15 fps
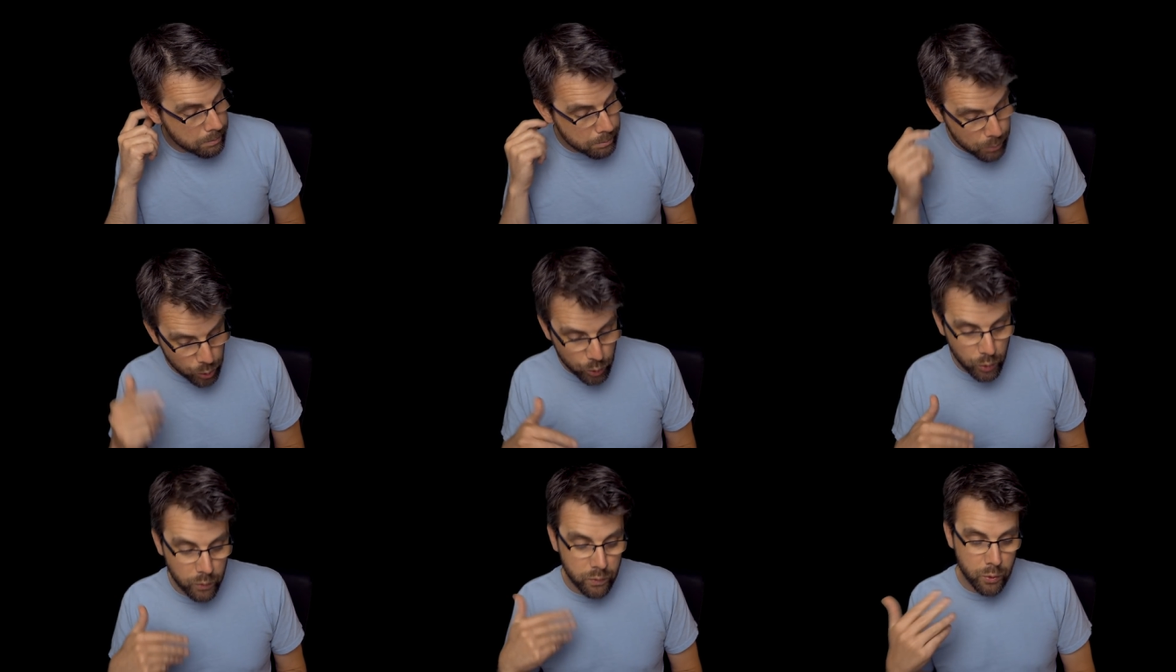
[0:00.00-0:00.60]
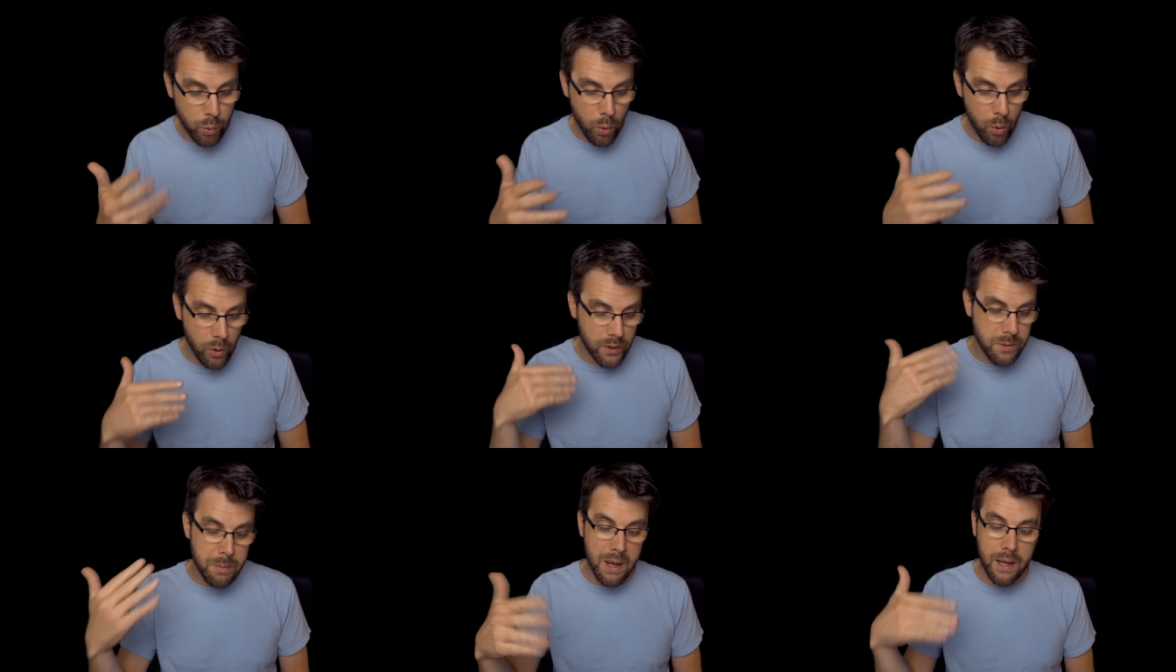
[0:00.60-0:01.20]
move
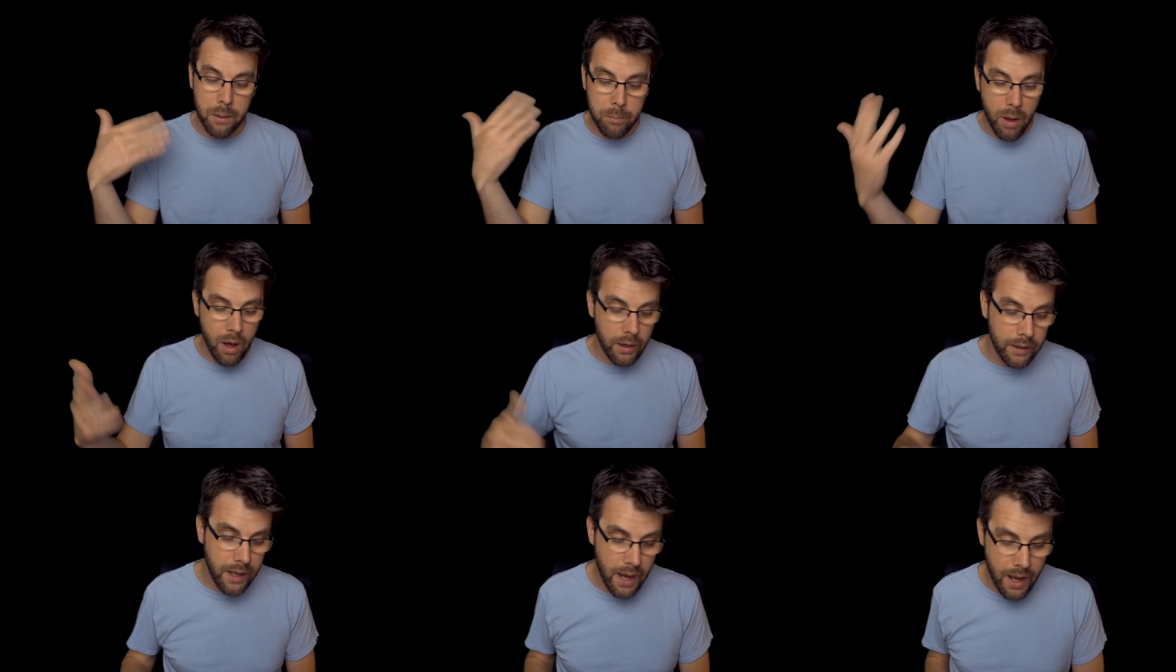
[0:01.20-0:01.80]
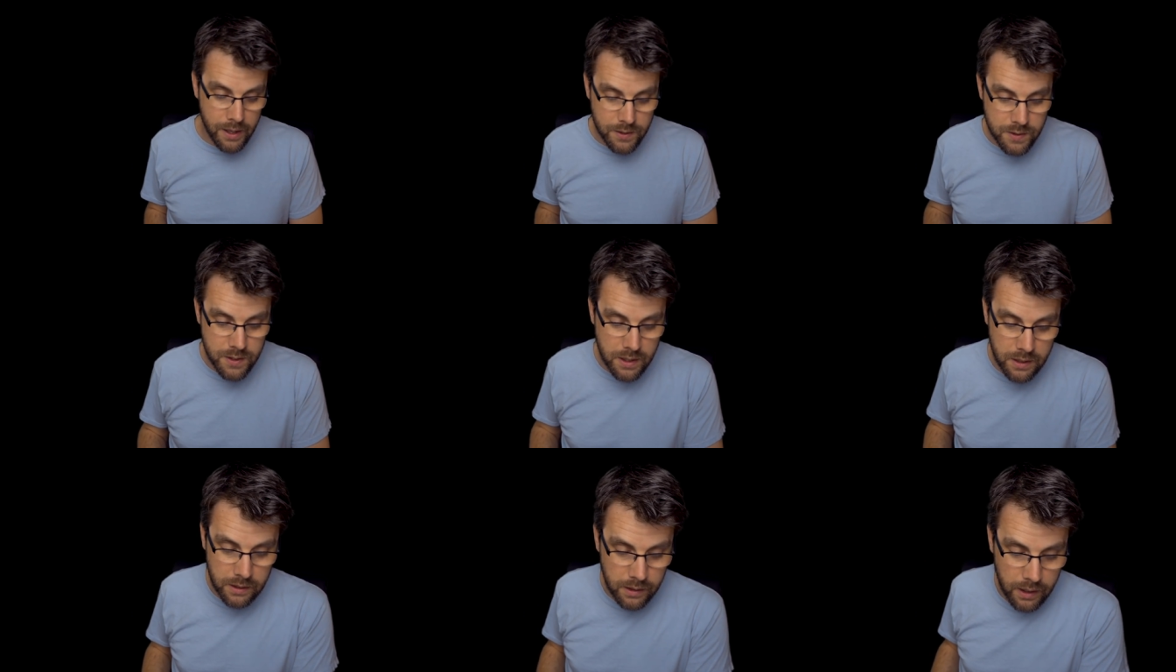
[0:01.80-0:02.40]
towards making podcasts,
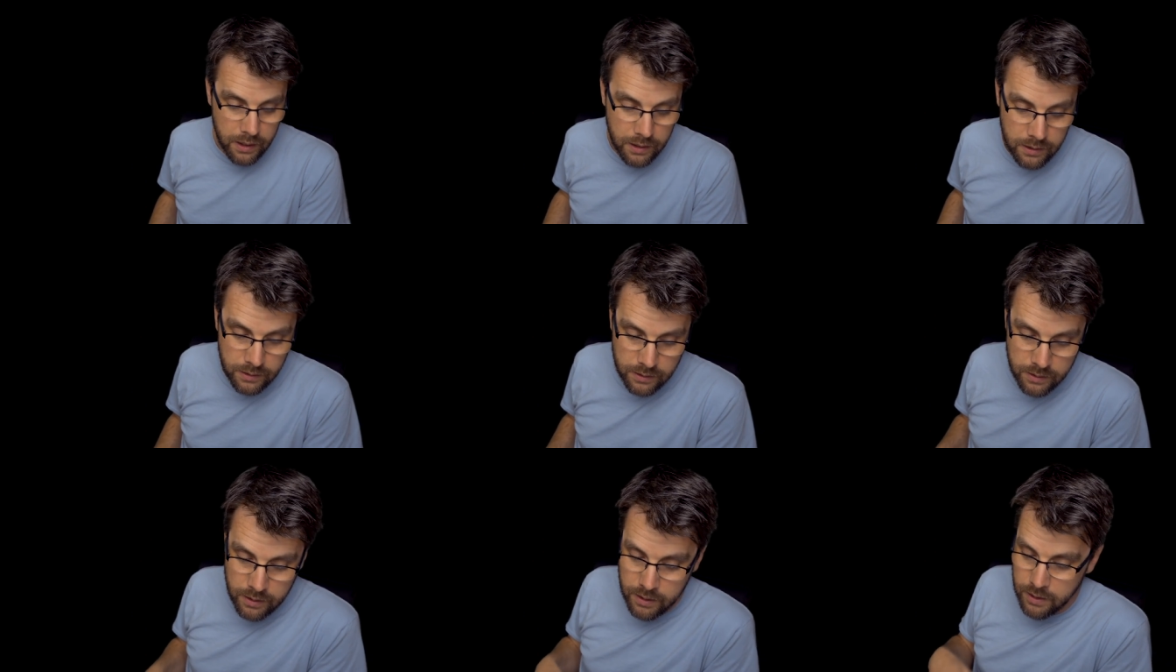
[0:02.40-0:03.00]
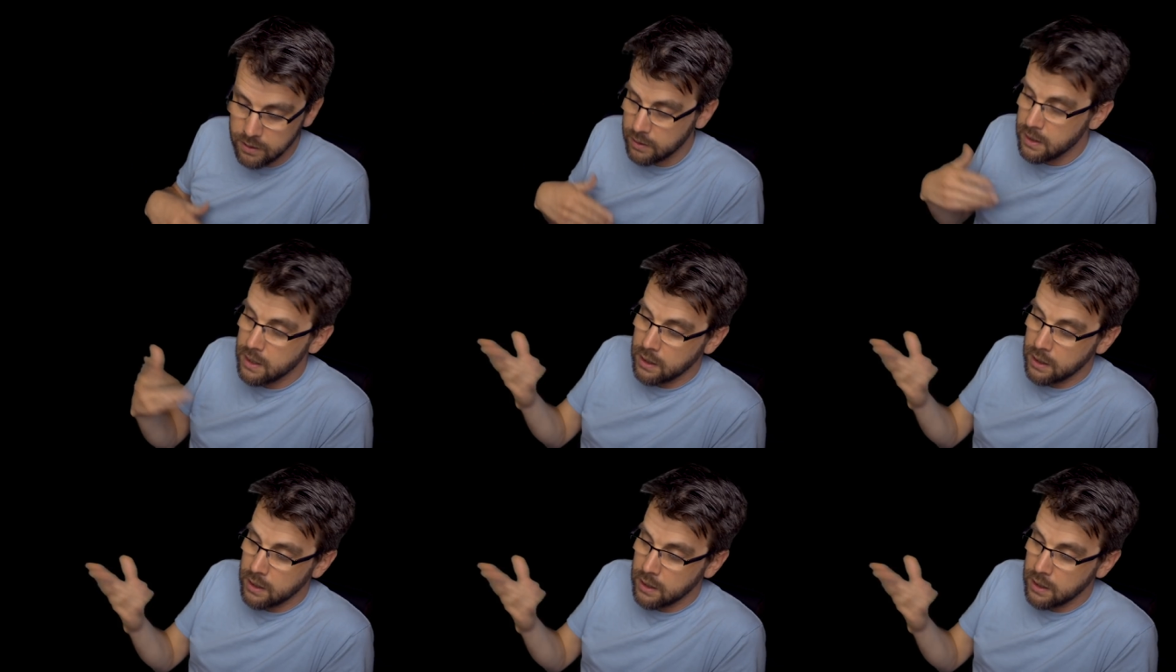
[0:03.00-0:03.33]
and and uh,